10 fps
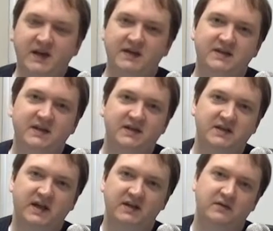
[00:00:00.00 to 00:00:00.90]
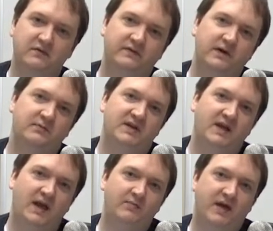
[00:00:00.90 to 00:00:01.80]
and kicked that GoFundMe
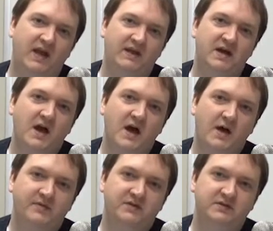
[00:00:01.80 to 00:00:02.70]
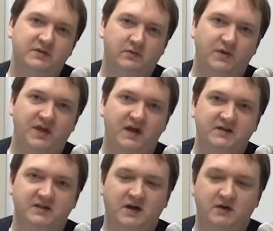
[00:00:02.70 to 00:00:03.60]
campaign up to its
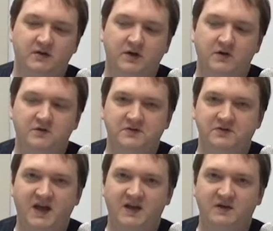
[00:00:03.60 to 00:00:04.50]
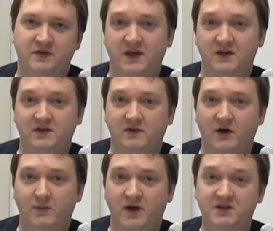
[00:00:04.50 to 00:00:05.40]
$3,000 goal. So Daniel, thank you
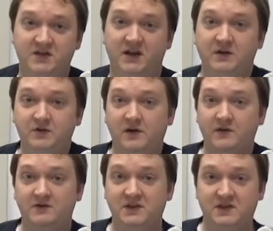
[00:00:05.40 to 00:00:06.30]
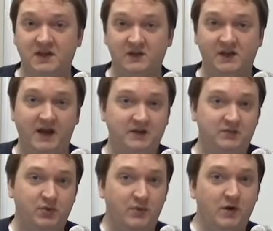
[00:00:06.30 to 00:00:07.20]
very much. I don't know if there's anything you'd like
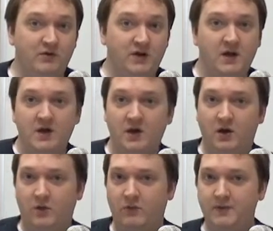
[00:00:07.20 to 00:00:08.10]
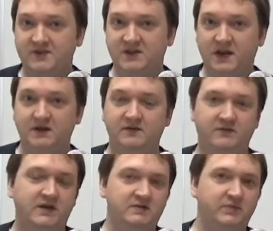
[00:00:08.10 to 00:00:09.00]
to promote, website,
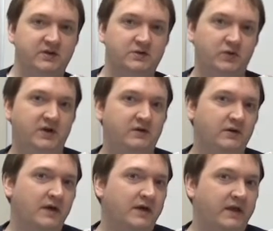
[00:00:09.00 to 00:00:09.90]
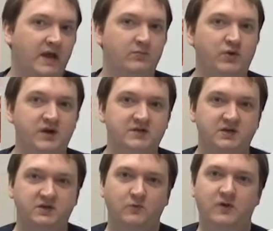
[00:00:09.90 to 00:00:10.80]
Facebook, Twitter, game
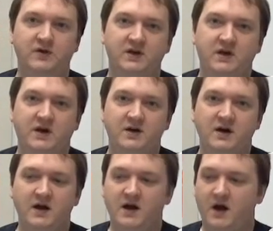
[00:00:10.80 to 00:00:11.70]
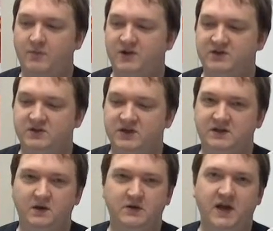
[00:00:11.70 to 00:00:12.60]
project you're working on, but you
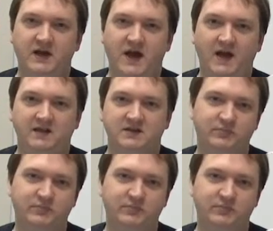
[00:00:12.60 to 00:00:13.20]
did donate at the